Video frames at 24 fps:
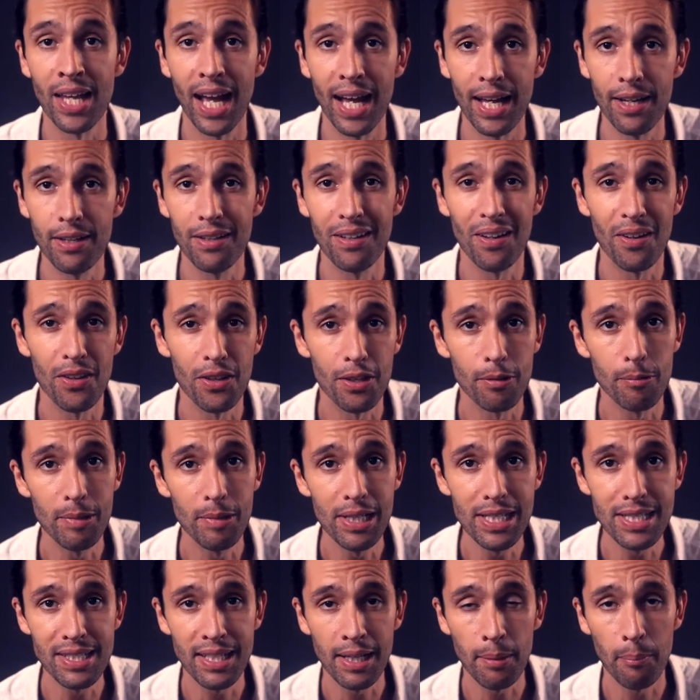And the
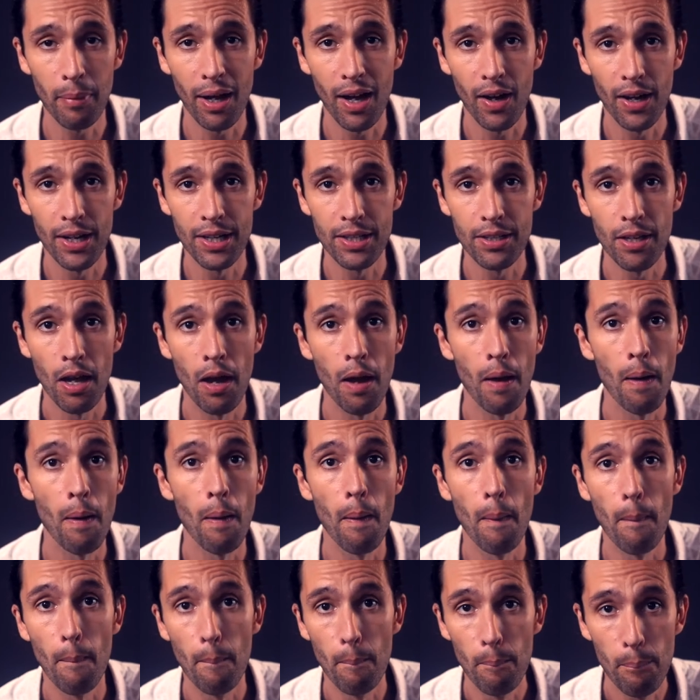reasoning behind
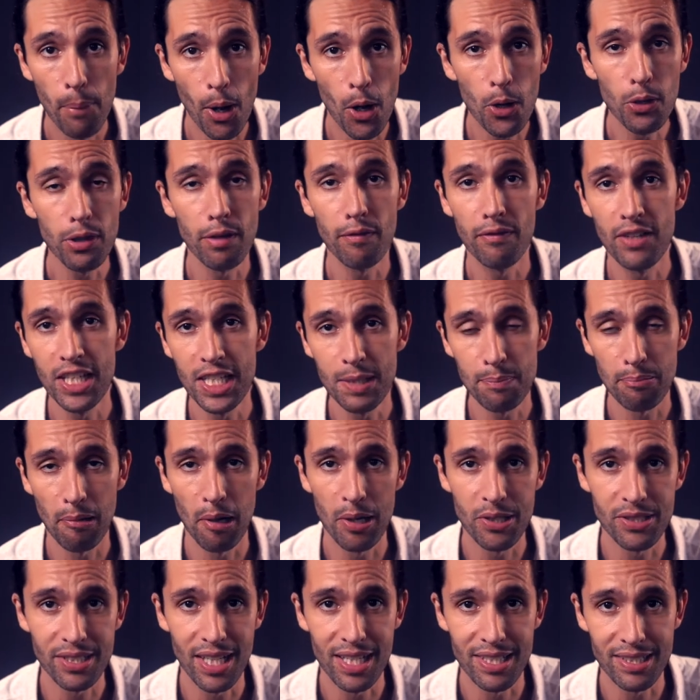both of these
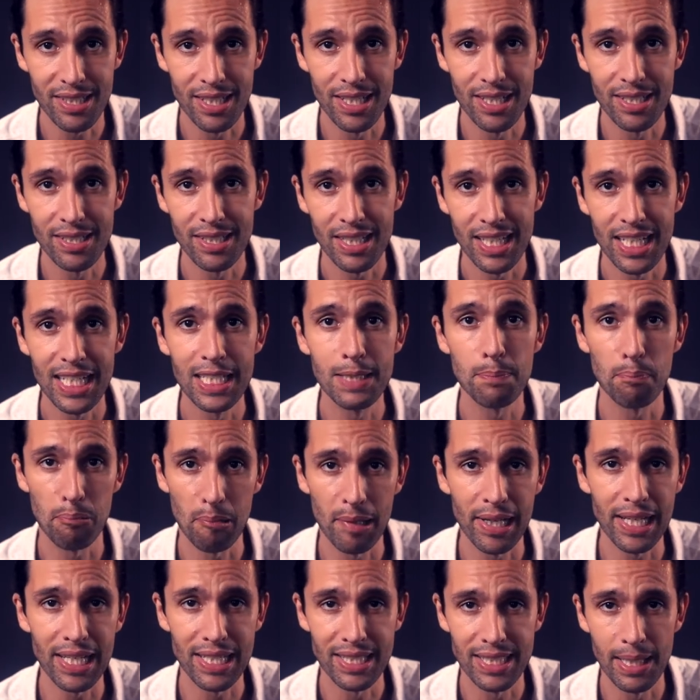processes is
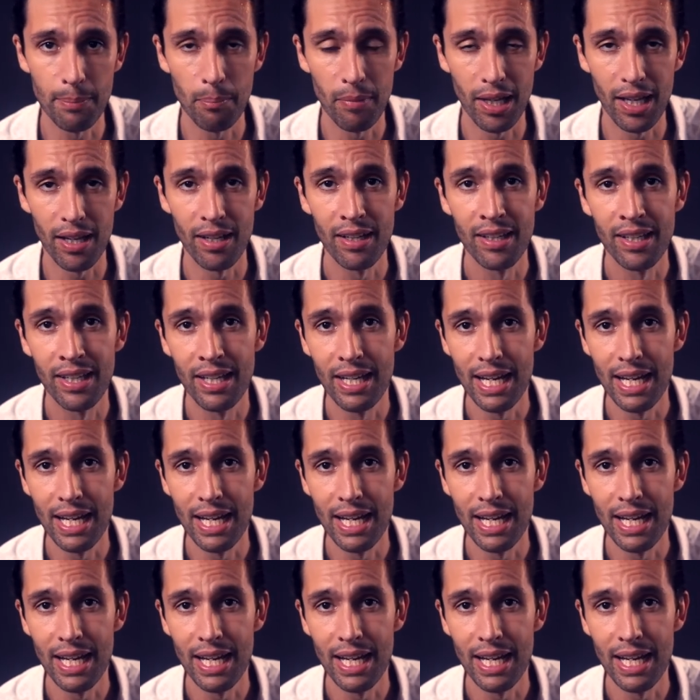pretty similar.